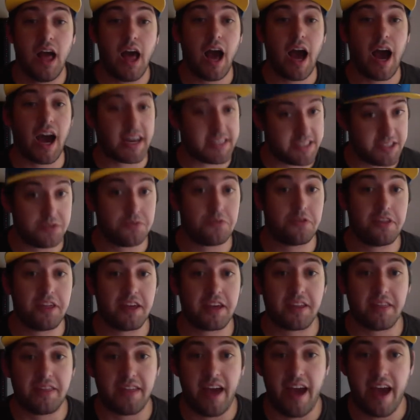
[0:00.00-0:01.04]
I do
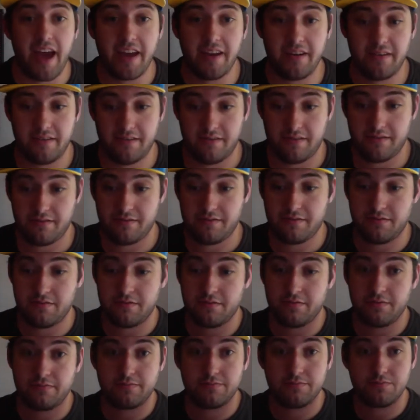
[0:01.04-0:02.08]
think that.
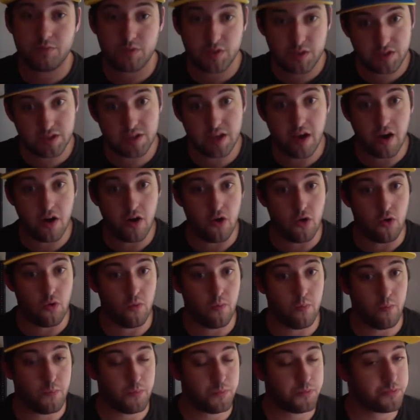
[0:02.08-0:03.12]
So,
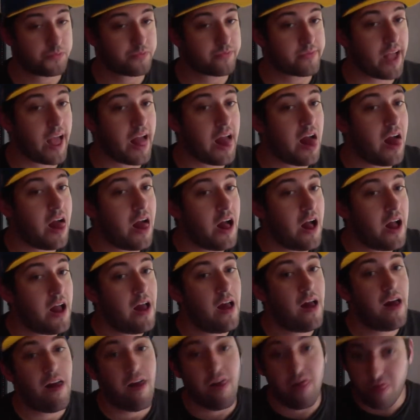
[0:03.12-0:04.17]

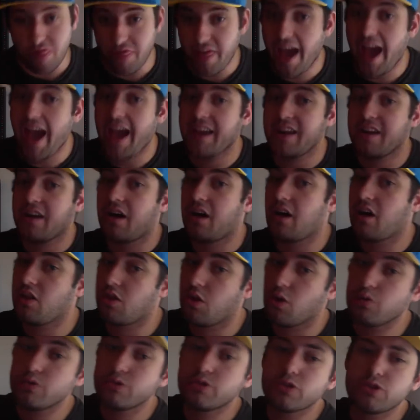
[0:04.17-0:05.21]

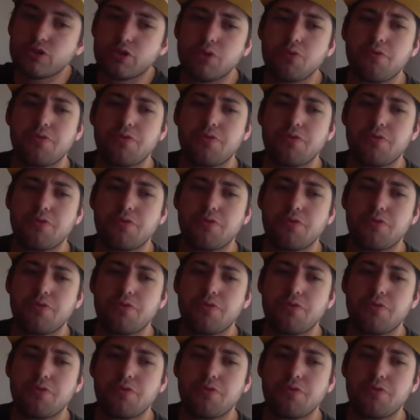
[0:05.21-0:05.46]
those are two